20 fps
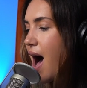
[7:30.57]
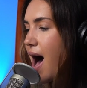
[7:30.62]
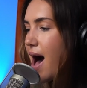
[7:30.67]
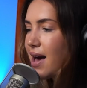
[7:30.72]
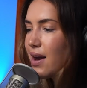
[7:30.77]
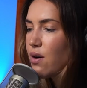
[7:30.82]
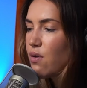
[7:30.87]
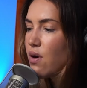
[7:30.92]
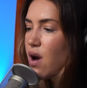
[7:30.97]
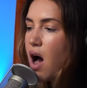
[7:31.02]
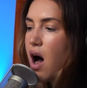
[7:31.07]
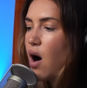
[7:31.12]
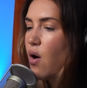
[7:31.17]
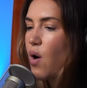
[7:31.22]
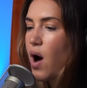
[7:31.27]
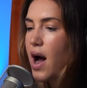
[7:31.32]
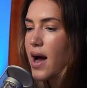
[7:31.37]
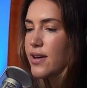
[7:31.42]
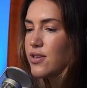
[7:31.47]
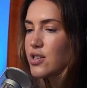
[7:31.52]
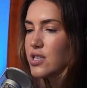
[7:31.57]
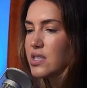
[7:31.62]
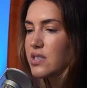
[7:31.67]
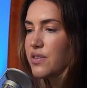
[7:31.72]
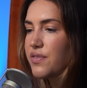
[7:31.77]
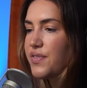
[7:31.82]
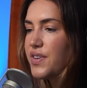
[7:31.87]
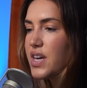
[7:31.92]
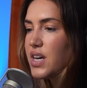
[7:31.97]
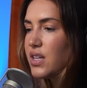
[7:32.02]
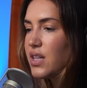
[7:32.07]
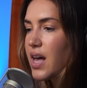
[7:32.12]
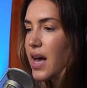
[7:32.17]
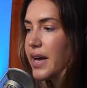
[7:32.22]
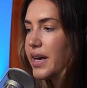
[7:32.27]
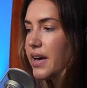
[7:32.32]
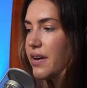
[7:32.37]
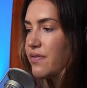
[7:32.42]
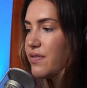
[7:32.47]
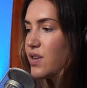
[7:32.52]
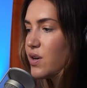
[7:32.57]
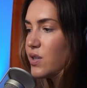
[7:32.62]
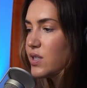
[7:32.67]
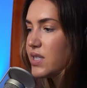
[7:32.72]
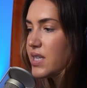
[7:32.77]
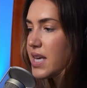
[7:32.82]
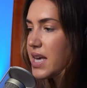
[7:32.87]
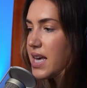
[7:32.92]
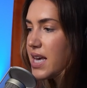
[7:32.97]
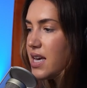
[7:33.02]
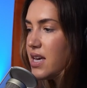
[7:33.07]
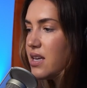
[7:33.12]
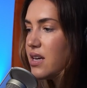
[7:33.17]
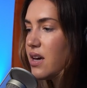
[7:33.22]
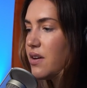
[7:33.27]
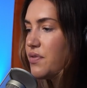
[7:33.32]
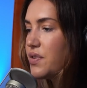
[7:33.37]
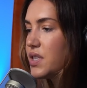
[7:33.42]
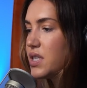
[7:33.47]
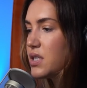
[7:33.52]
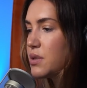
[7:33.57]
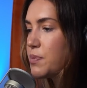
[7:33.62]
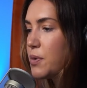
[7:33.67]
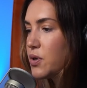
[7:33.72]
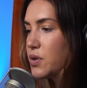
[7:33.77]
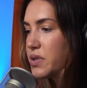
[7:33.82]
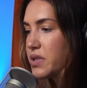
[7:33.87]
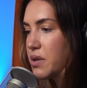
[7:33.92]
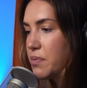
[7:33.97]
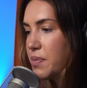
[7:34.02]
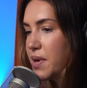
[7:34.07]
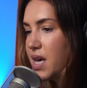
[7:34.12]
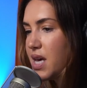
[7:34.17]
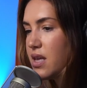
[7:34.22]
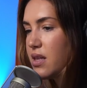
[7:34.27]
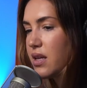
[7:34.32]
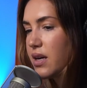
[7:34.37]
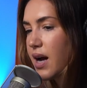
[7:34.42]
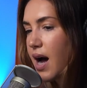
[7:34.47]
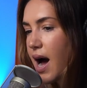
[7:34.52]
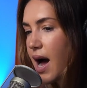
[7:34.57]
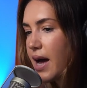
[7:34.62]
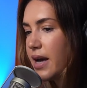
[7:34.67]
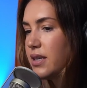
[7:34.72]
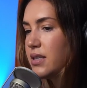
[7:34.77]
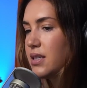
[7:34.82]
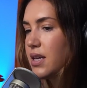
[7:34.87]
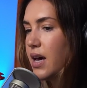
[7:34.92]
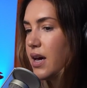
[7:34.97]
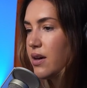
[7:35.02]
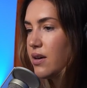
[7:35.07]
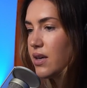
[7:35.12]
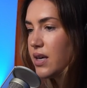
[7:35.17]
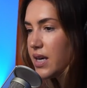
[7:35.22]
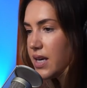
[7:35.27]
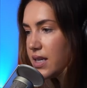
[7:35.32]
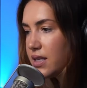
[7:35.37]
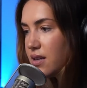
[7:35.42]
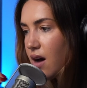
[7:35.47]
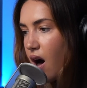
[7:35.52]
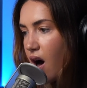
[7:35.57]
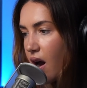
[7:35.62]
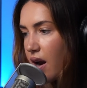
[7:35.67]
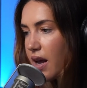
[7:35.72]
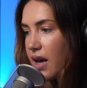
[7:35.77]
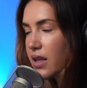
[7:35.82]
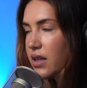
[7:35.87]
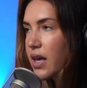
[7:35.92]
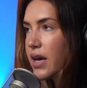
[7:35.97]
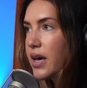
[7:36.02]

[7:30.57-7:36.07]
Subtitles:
I don't know. I just feel like if there's heat, if it's supposed to be, the guy is like, he's on it.